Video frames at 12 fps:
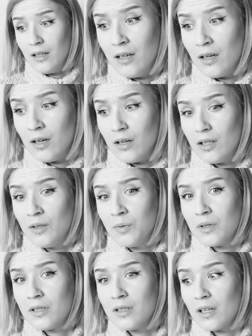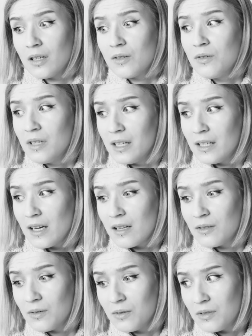Ah, it was not a good idea
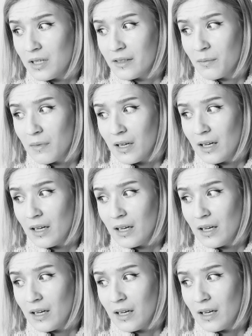to sit on my